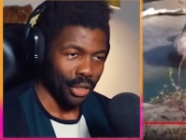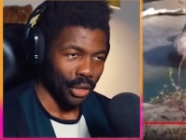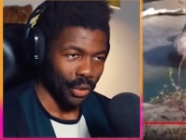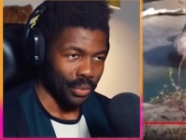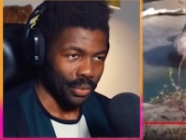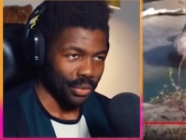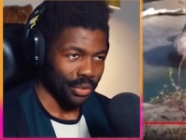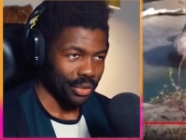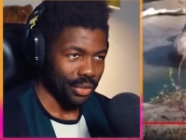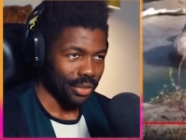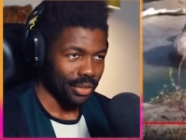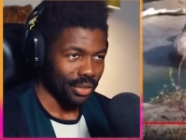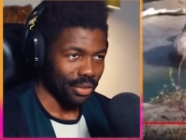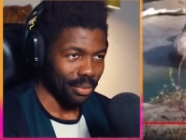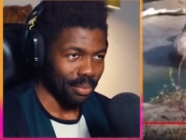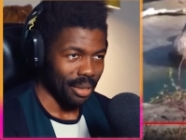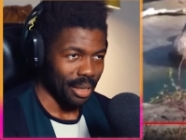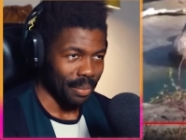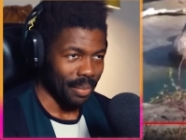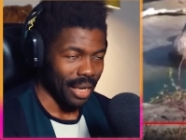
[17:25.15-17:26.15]
Goose
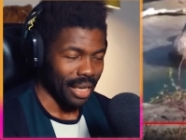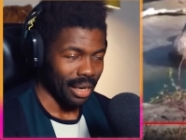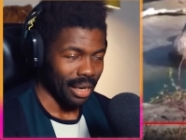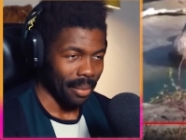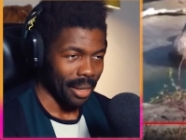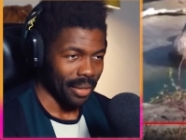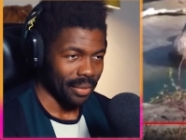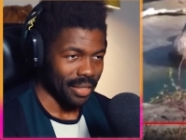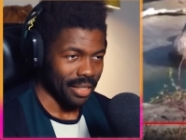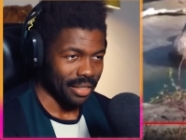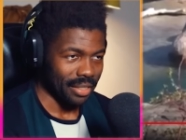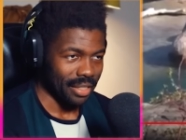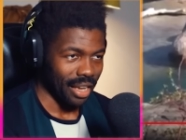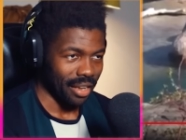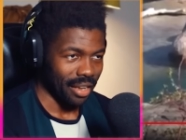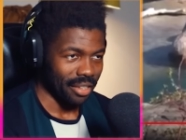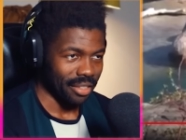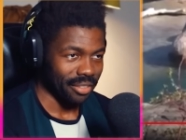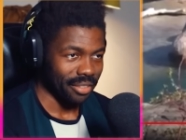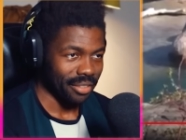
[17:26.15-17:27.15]
to be made about these
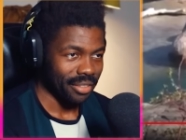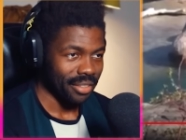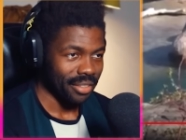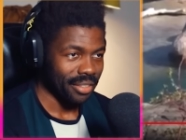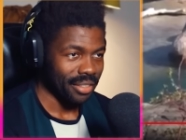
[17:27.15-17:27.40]
guys.